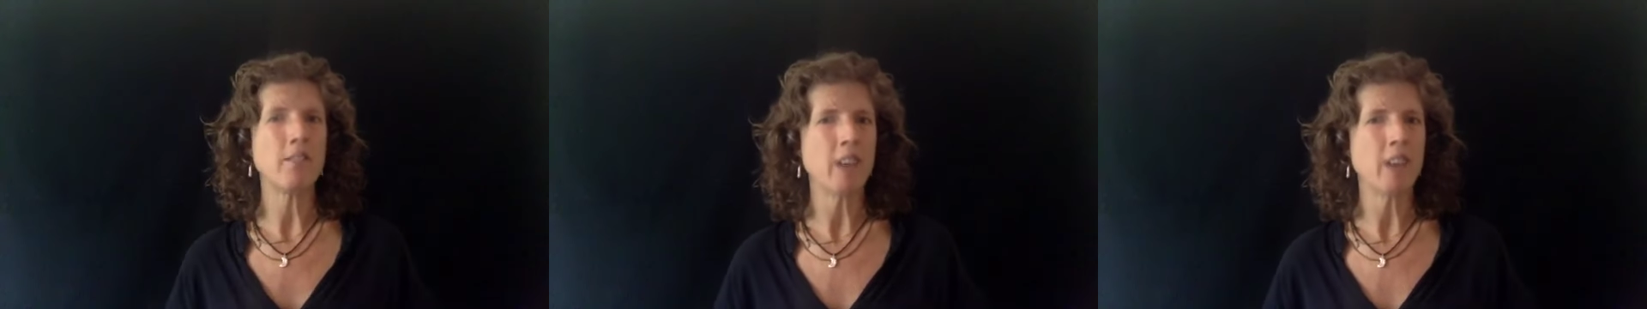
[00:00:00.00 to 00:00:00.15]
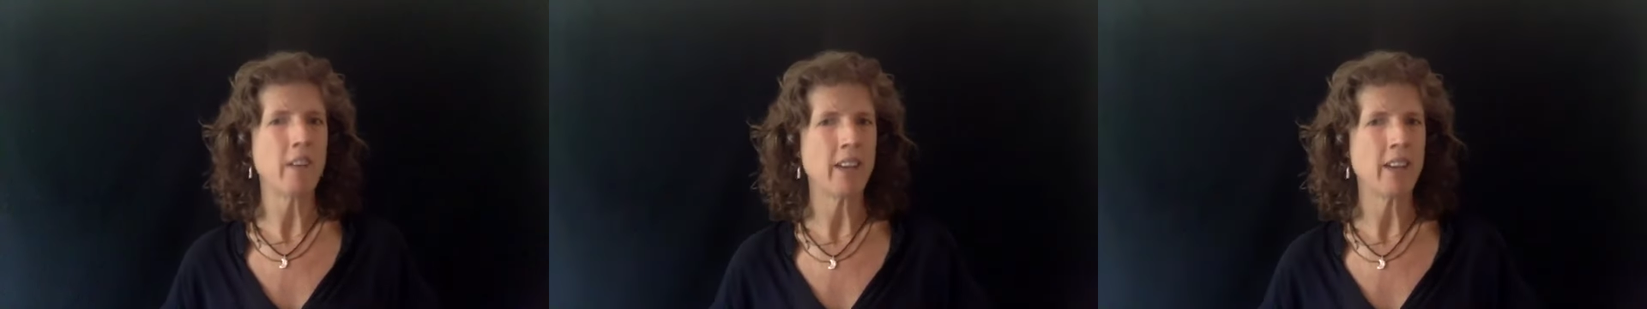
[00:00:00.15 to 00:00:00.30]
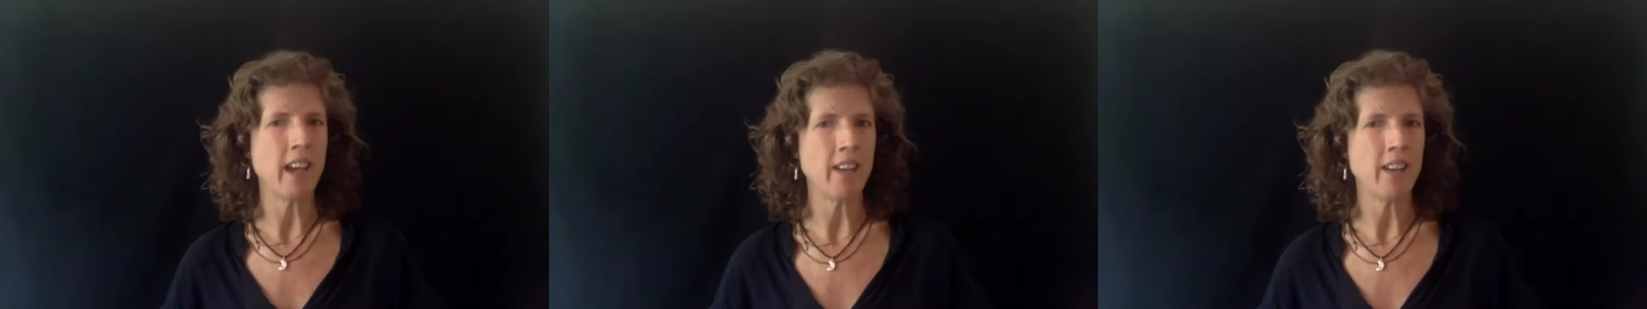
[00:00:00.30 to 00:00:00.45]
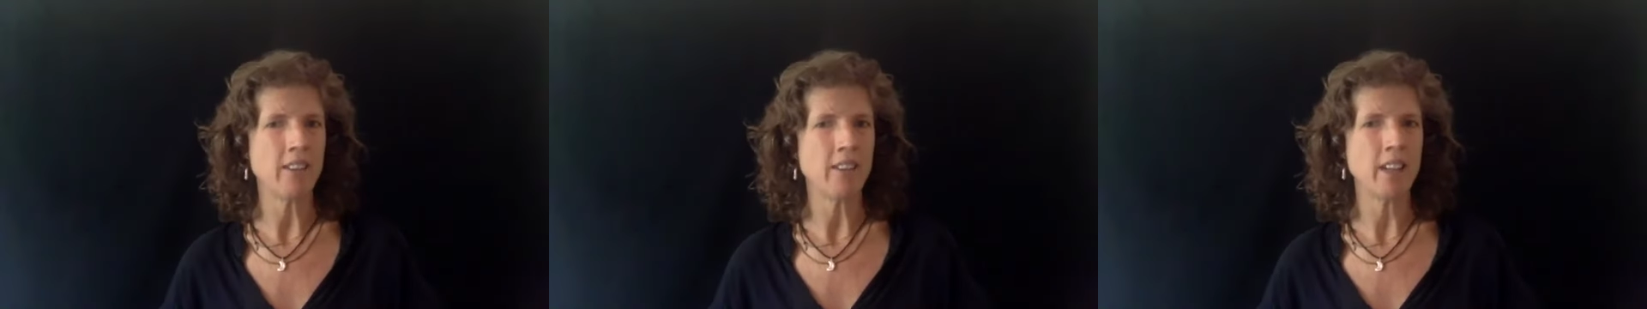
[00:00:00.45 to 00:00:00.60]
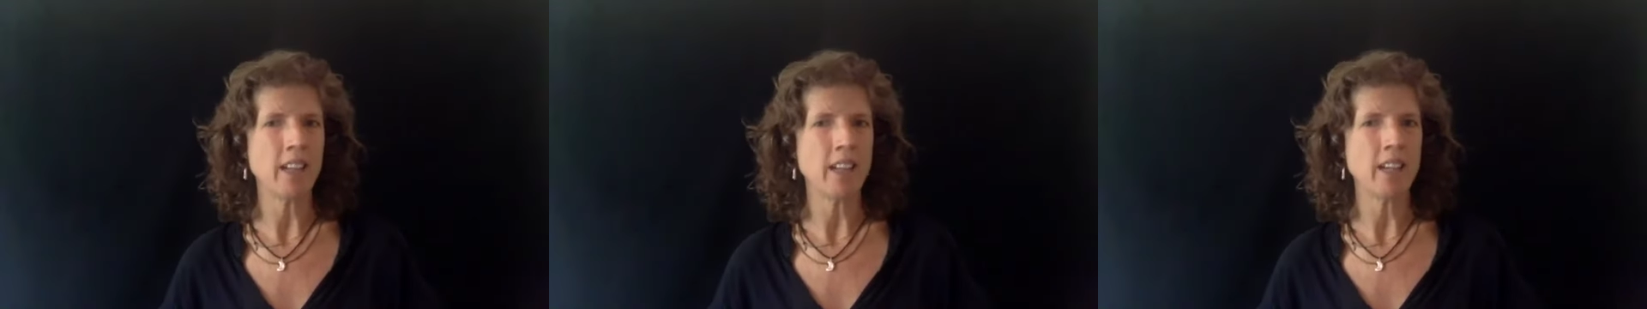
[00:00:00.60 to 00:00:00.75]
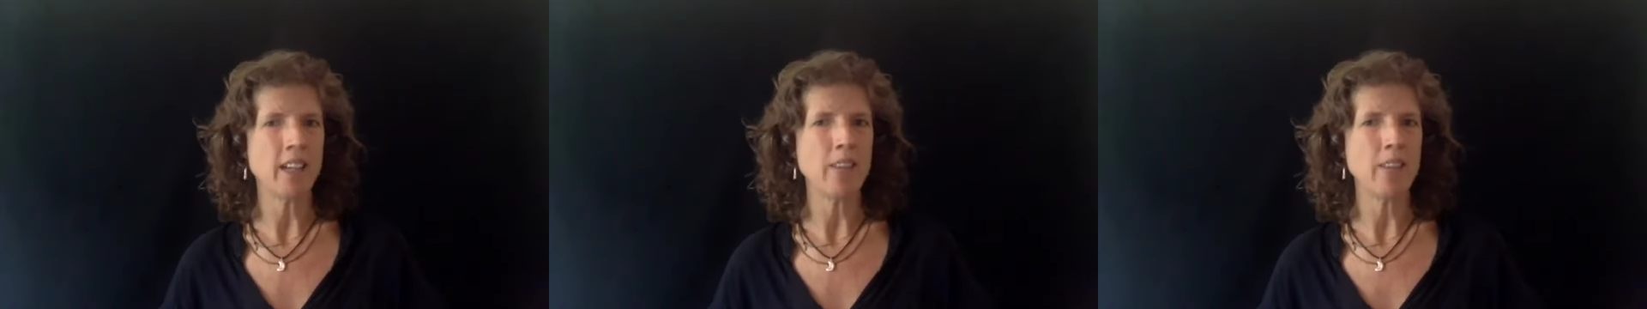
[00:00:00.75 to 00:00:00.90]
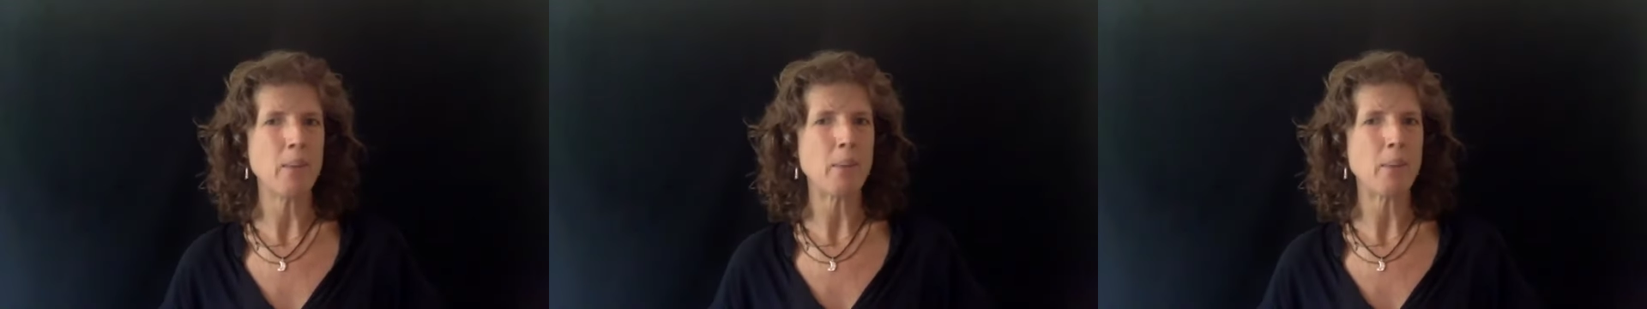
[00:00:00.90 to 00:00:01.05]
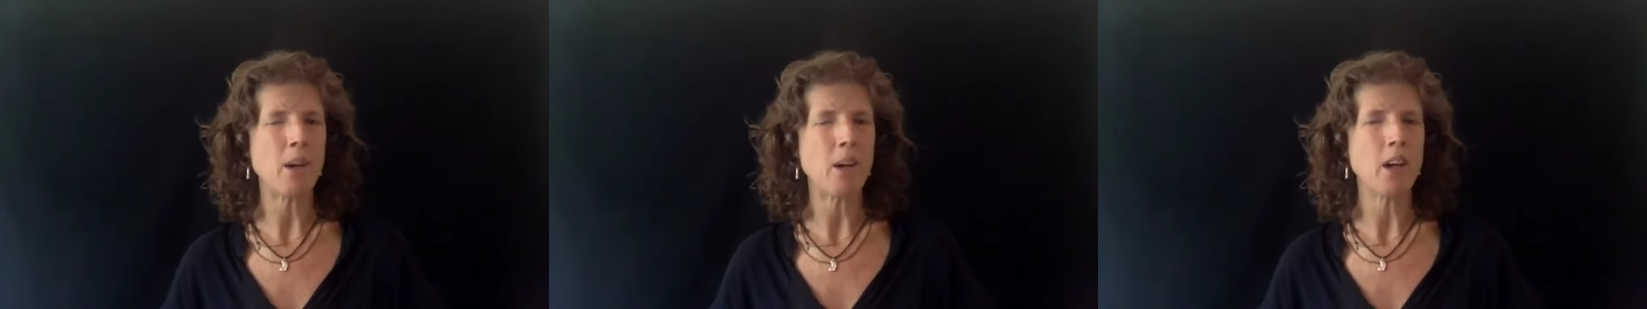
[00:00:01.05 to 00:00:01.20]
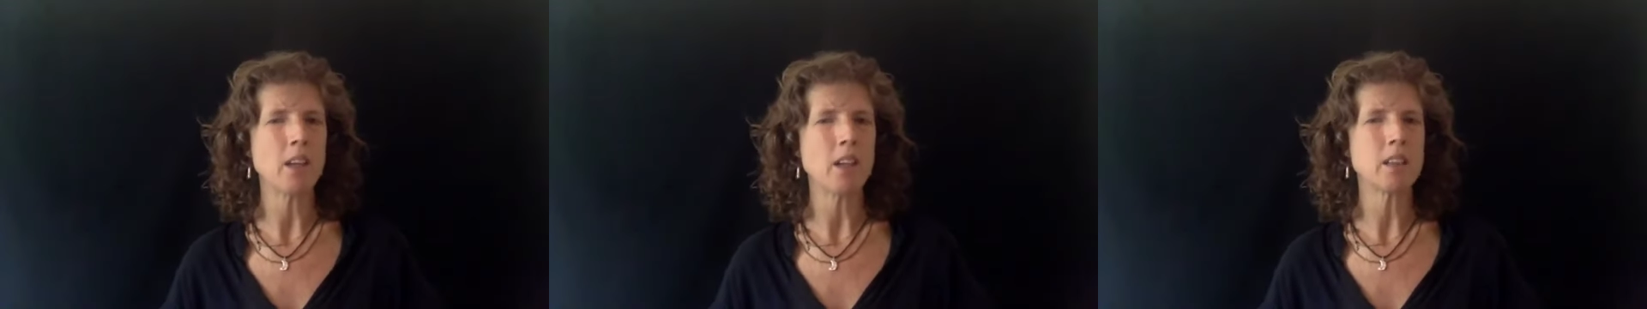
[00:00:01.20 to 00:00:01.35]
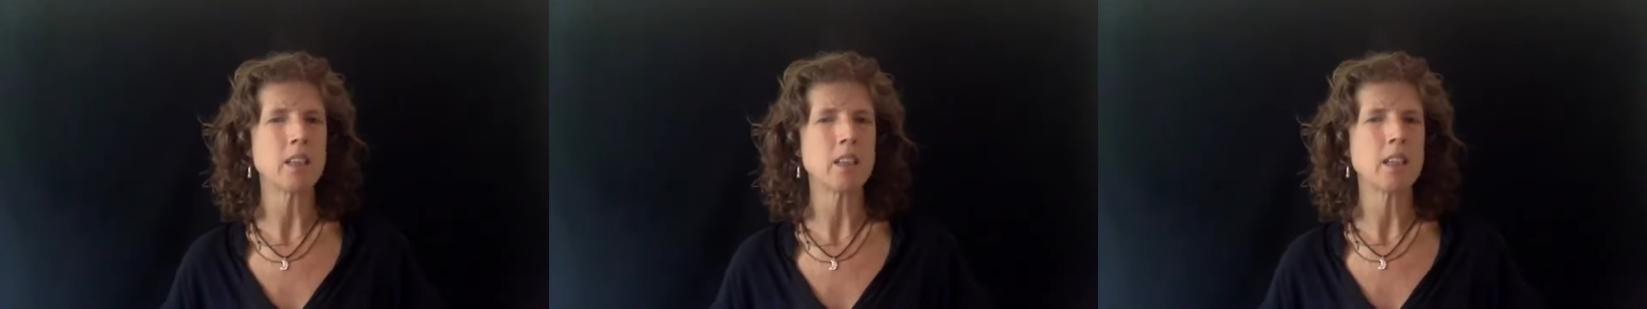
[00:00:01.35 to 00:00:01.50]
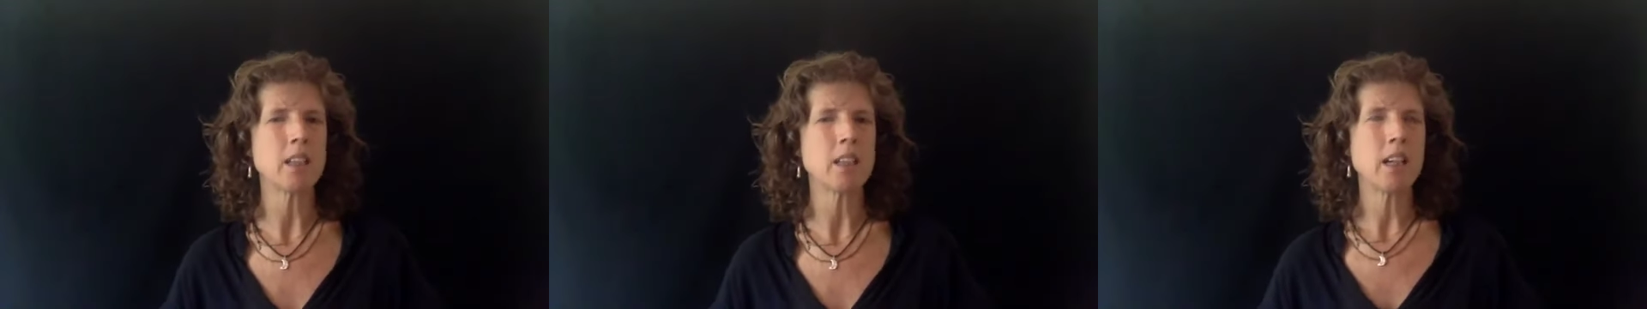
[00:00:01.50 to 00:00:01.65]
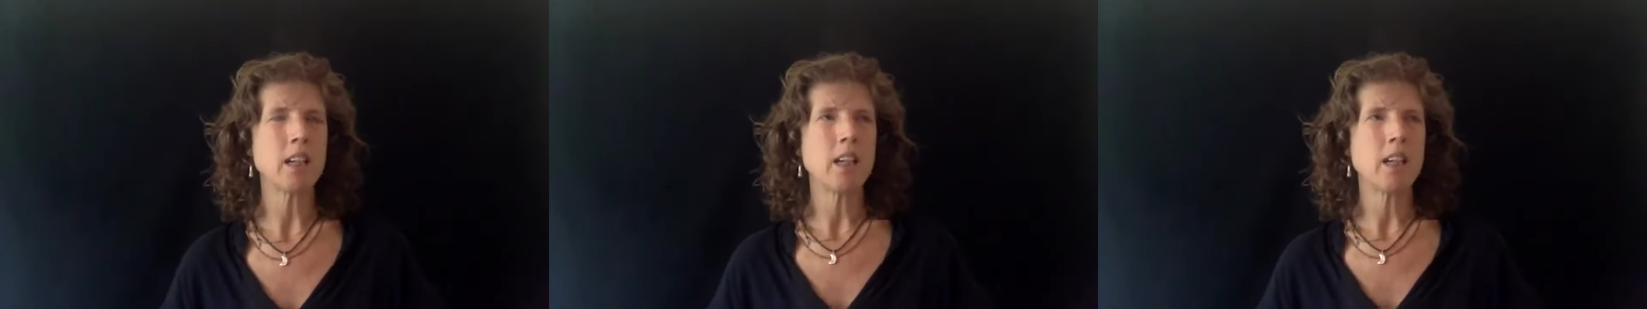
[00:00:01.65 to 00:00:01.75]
very heavily in the past,